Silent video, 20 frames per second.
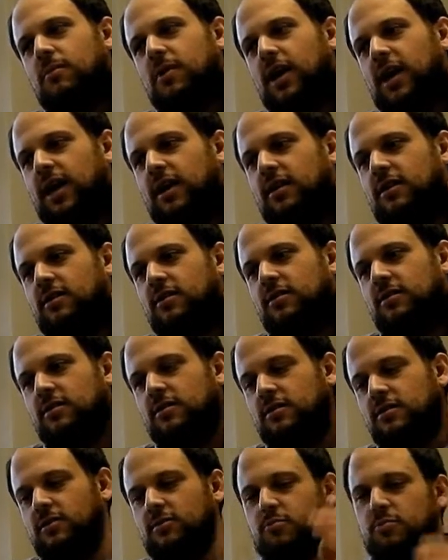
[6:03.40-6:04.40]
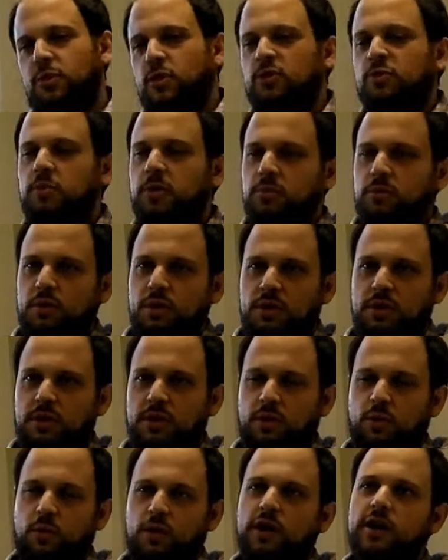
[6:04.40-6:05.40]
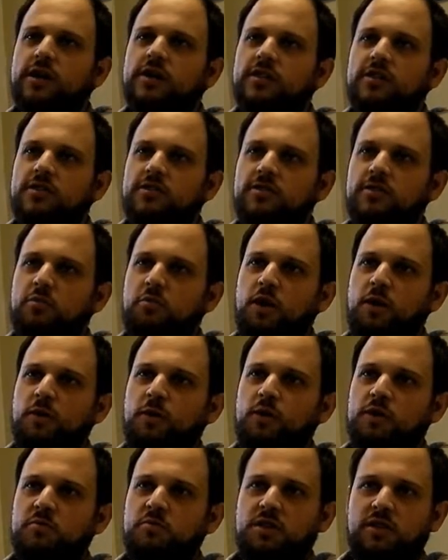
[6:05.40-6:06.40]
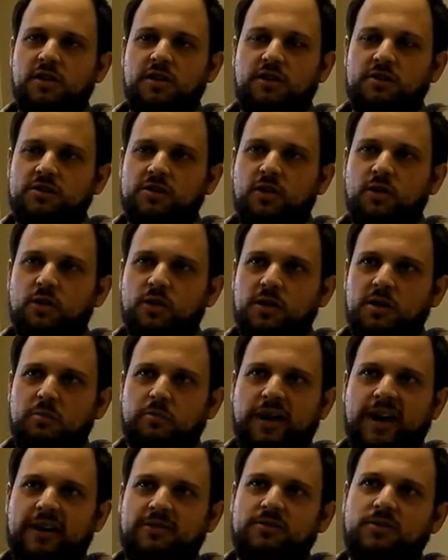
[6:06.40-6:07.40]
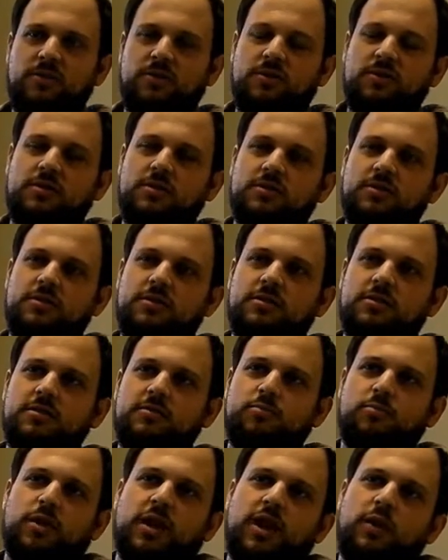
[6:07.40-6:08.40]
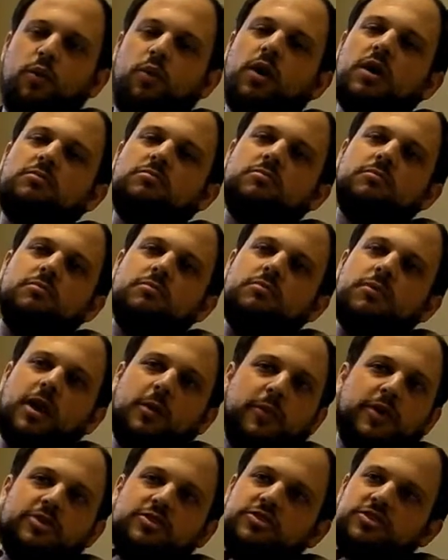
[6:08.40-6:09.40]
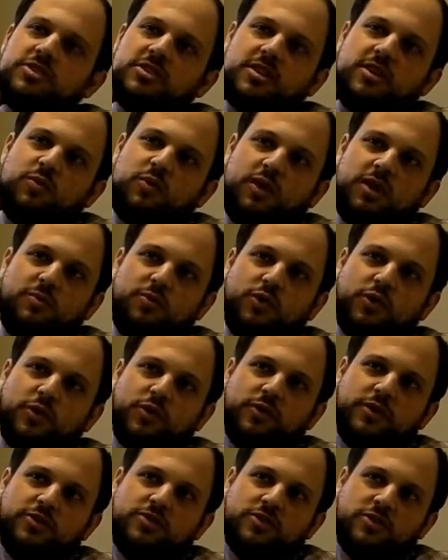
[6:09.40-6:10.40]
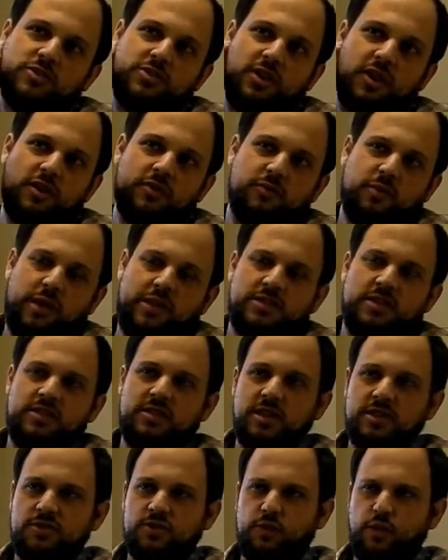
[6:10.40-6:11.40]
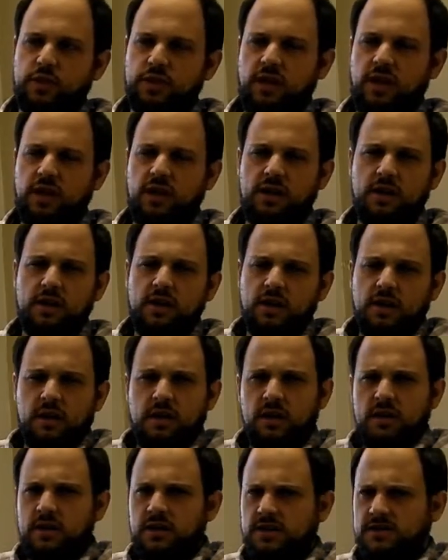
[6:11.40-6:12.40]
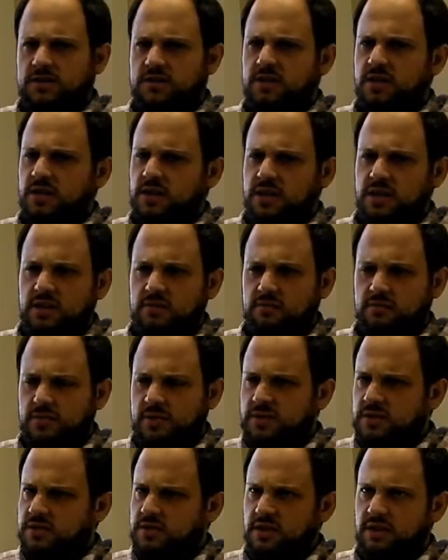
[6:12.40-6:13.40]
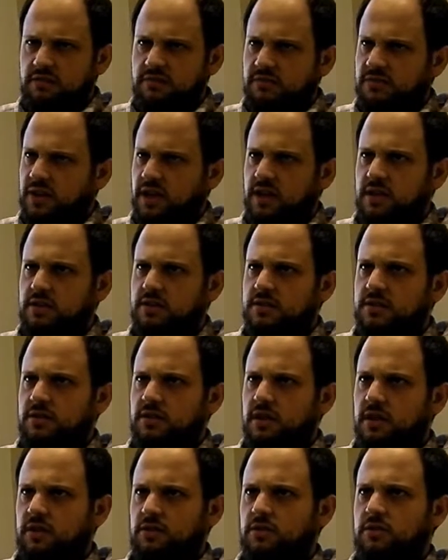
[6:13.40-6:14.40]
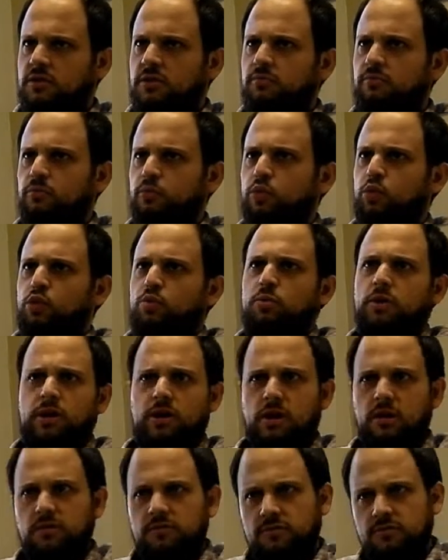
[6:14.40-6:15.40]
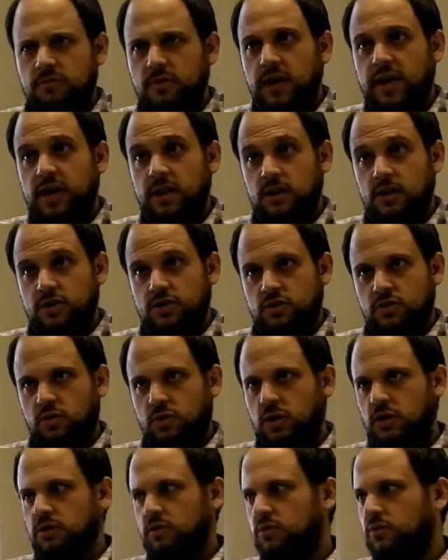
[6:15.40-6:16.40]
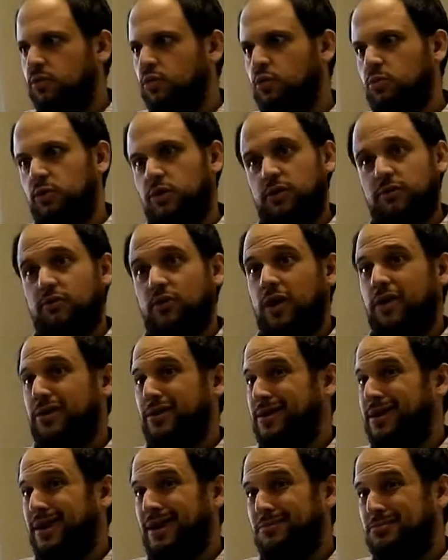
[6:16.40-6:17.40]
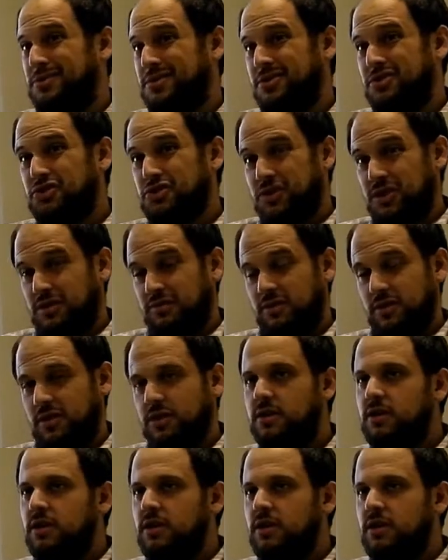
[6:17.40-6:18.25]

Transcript: and there's people that work in this department with me that are totally baffled by what I'm interested in, what I'm doing research on, because it doesn't really necessarily easily fit under the rubric of English or under the rubric of rhetoric and composition even.